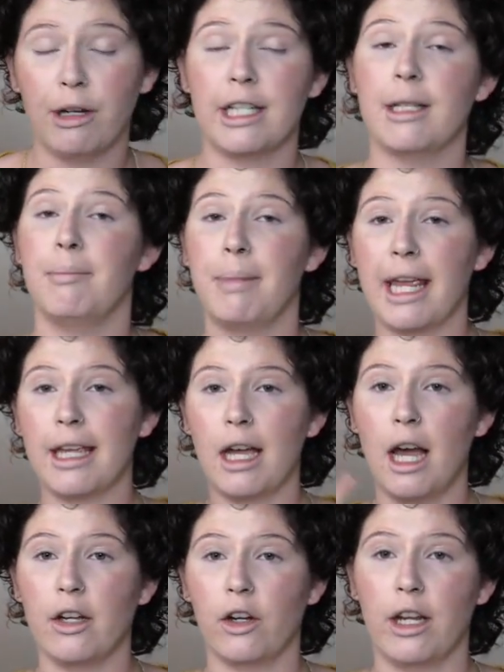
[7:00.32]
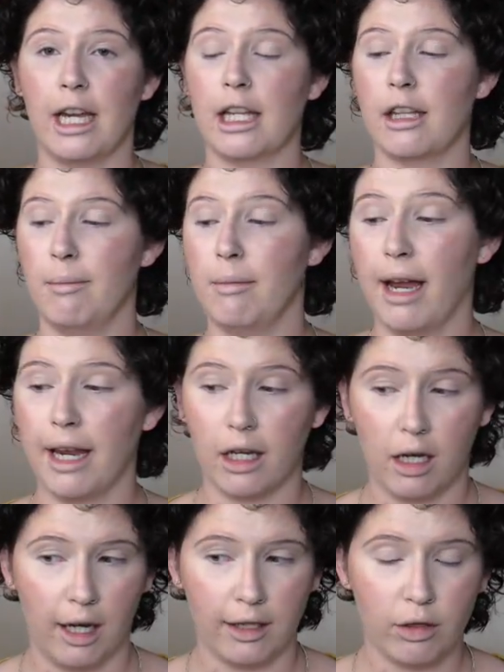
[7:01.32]
going to bake underneath my
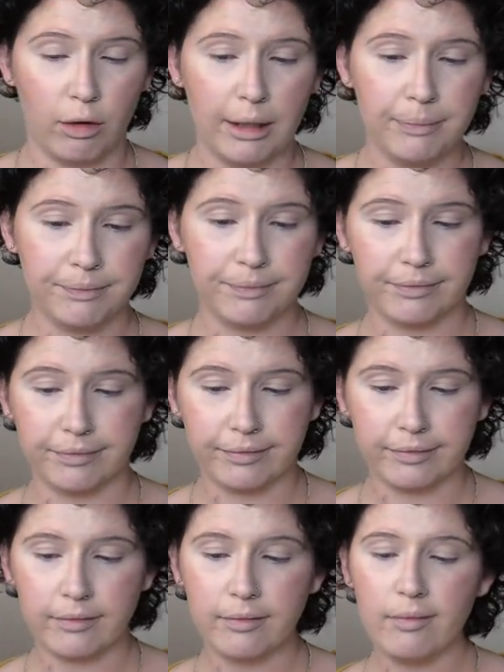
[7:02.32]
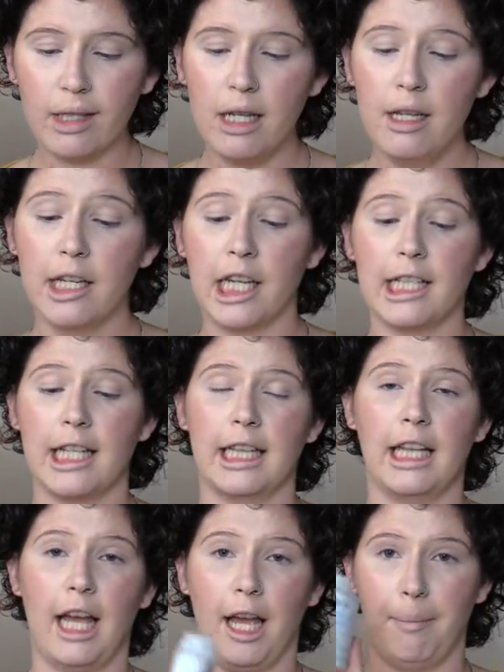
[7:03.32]
contour using
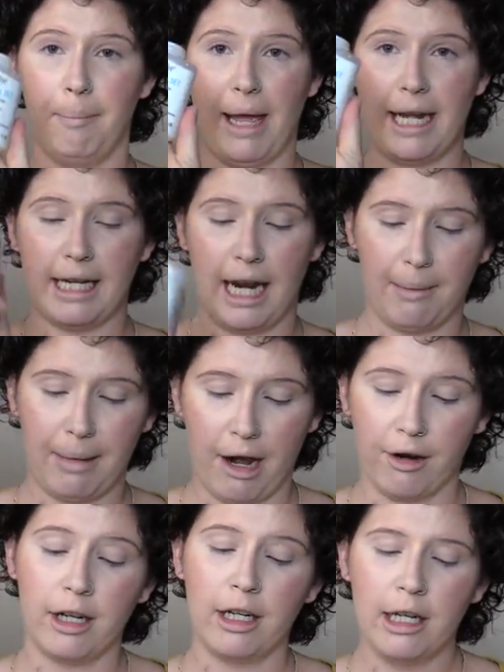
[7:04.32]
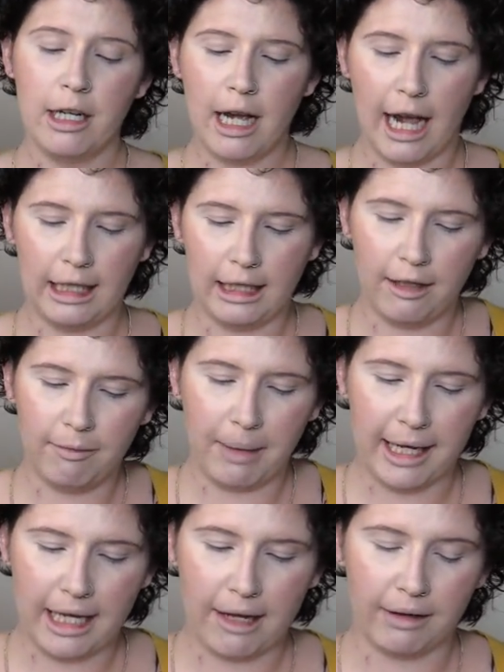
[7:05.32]
the Ben Nye powder. I love
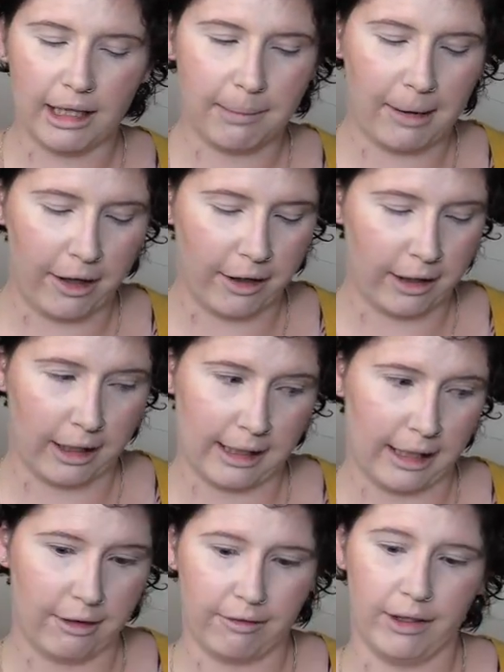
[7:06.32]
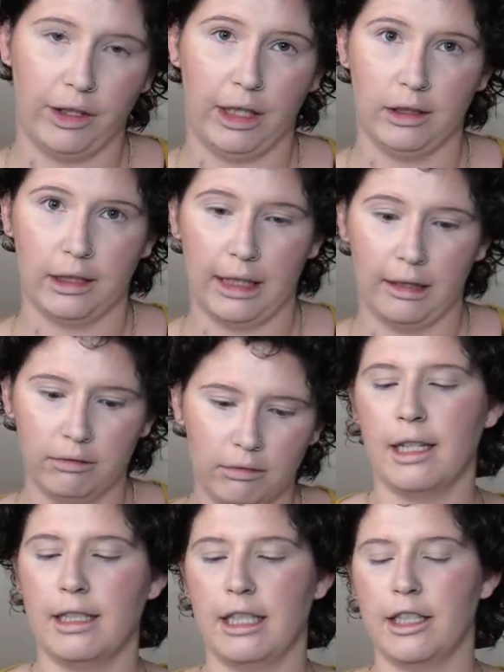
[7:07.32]
baking with this powder because I don't feel guilty
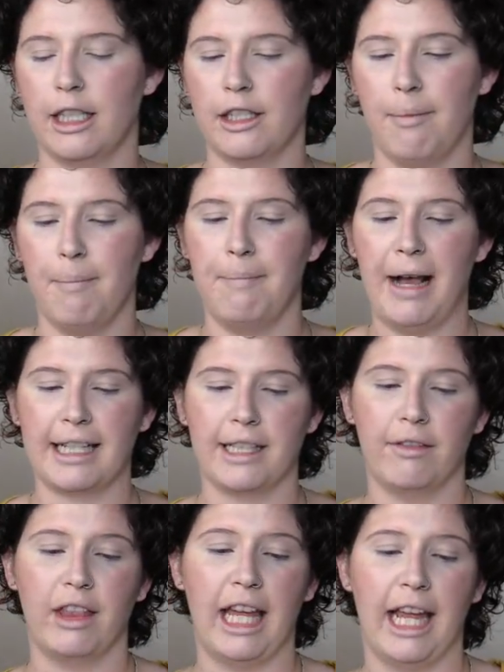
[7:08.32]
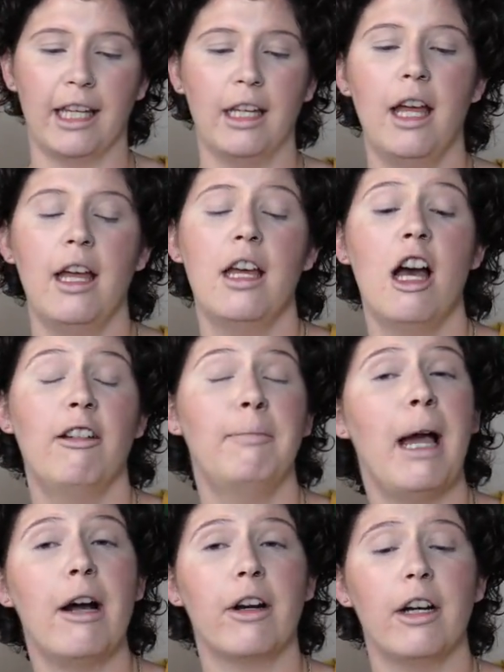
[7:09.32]
because it's such a massive thing of
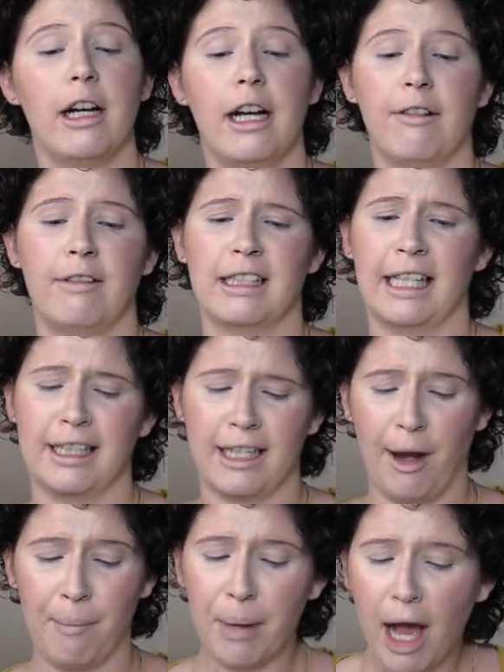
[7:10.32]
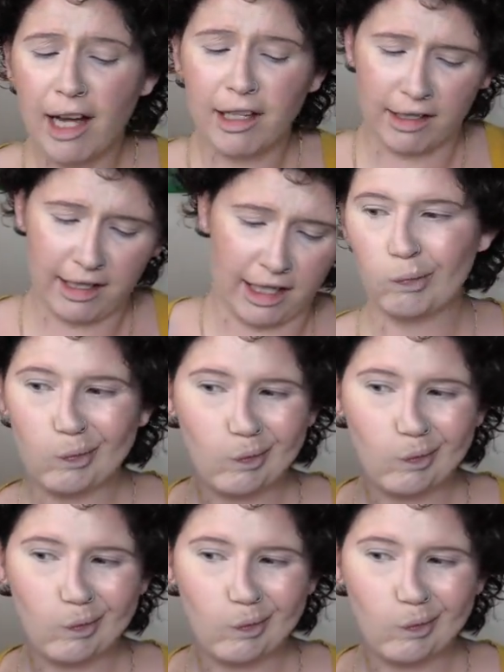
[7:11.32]
powder, and it was like 10 bucks. If